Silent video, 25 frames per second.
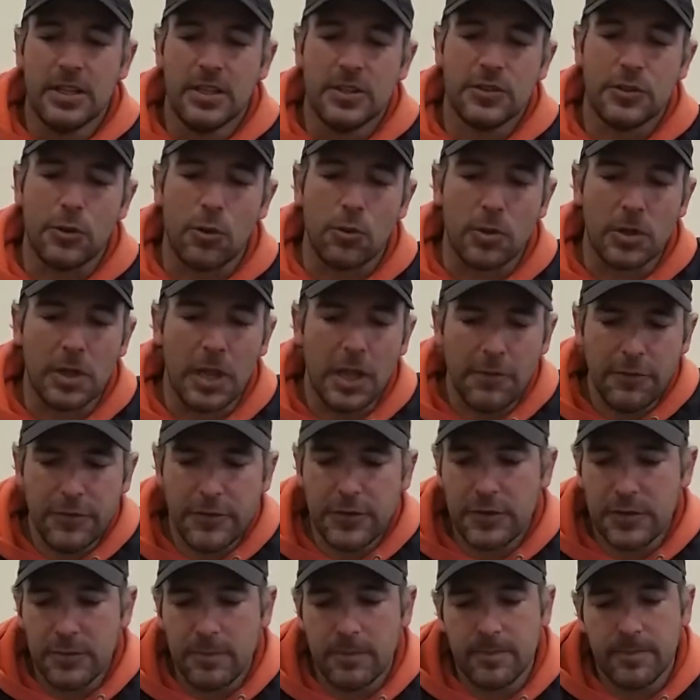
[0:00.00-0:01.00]
So
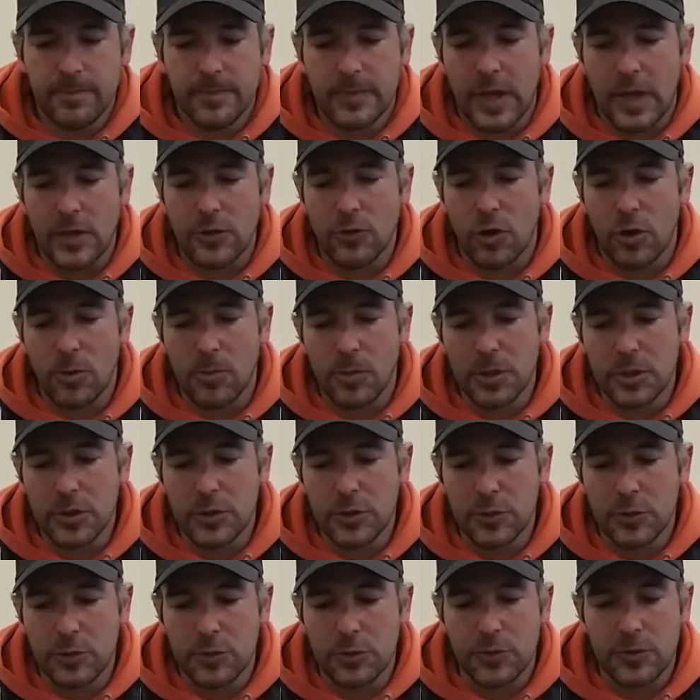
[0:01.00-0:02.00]
gloves, I normally
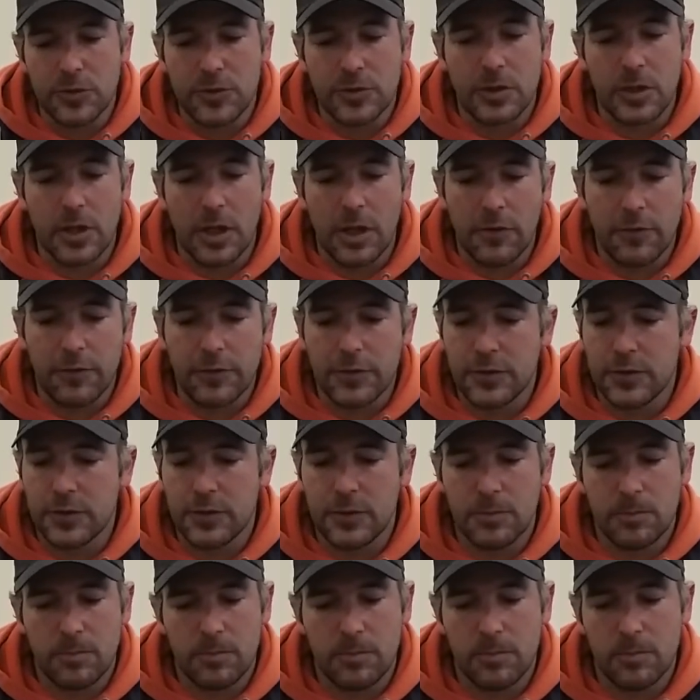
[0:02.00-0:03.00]
use
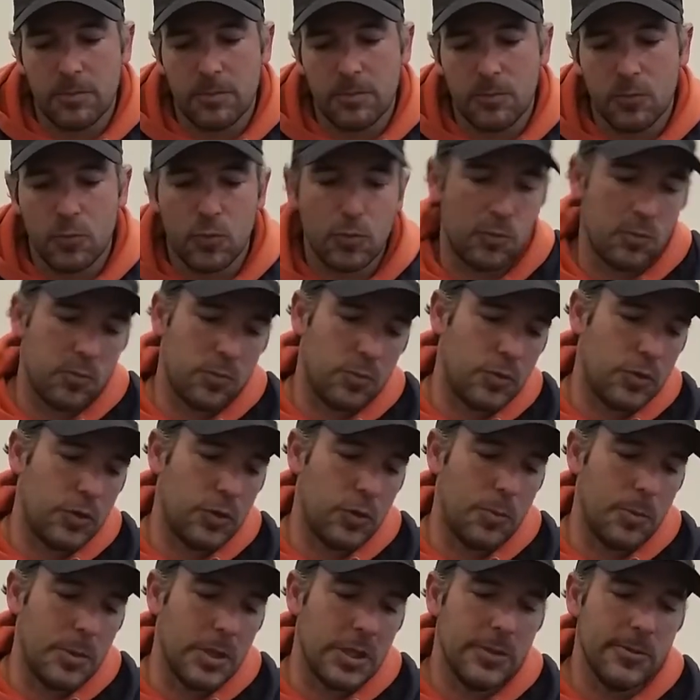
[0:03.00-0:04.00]
gloves
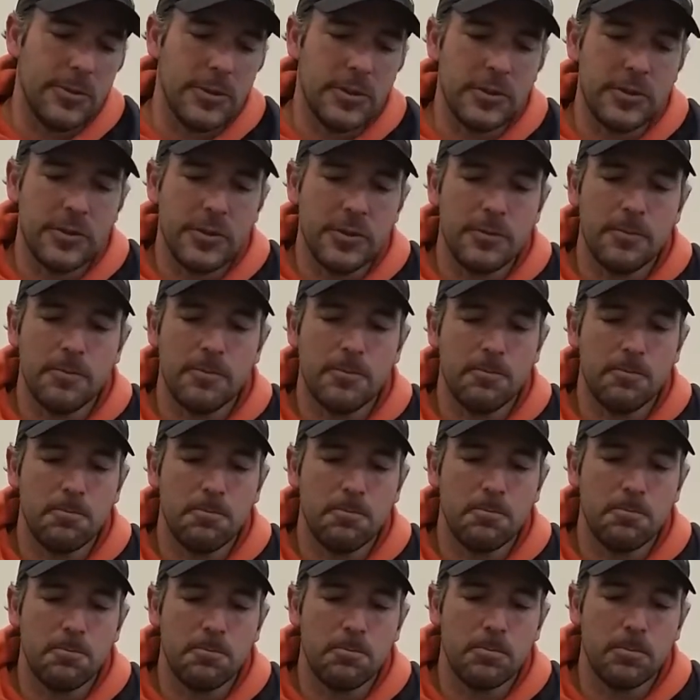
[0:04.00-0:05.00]
2 millimeters.
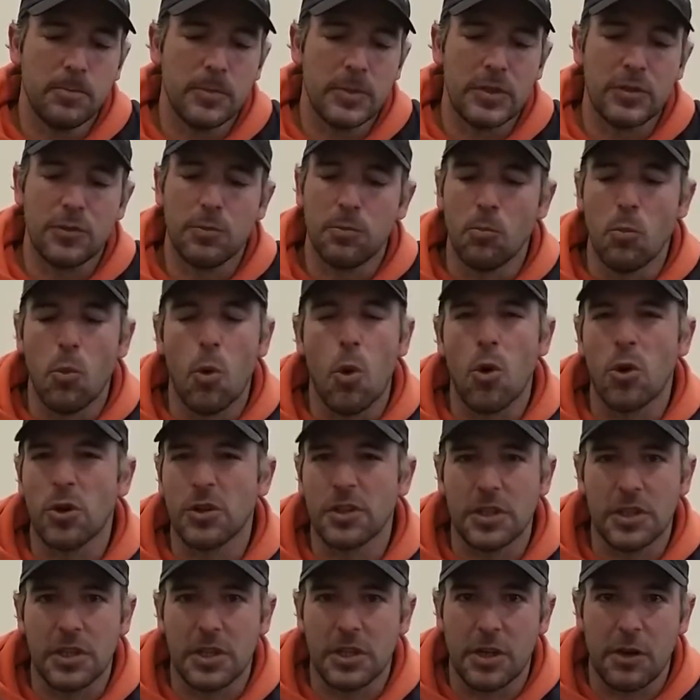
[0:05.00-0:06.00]
It's more
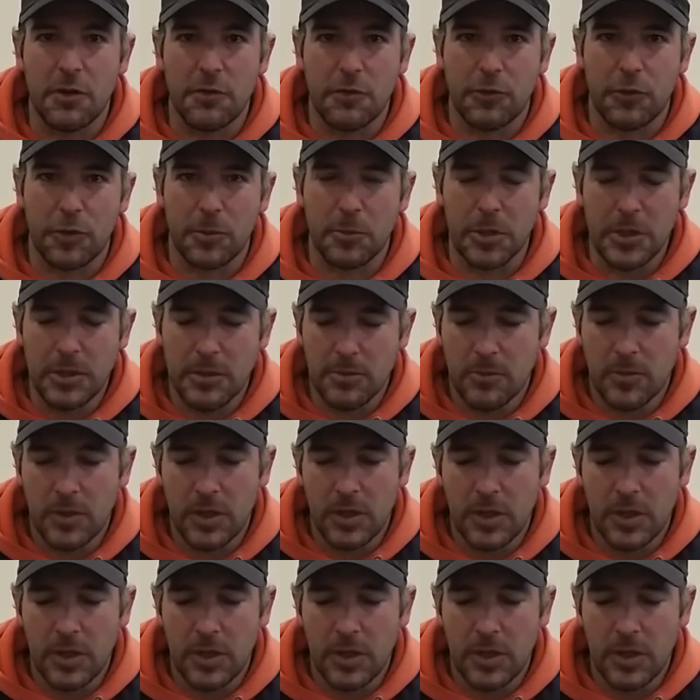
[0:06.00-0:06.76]
than enough for me.